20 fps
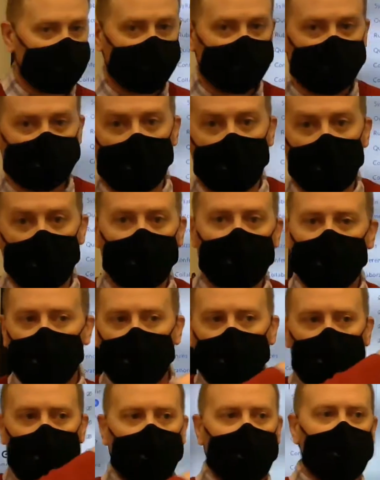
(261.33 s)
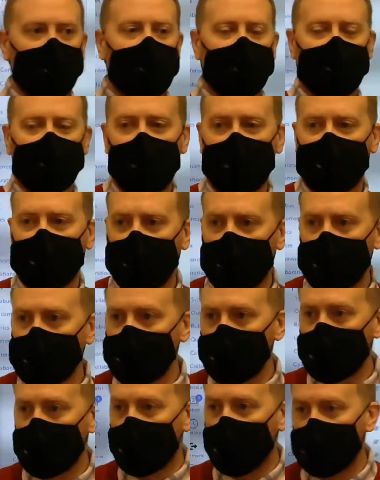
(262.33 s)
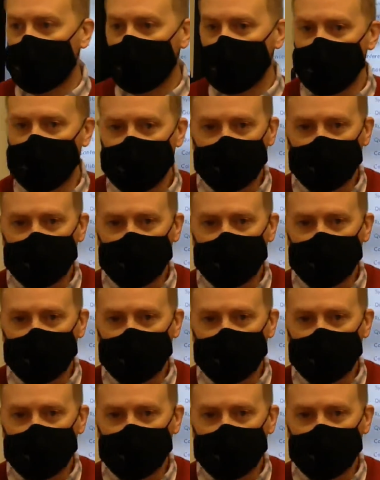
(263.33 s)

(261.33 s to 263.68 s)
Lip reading: So we'll look at that first one.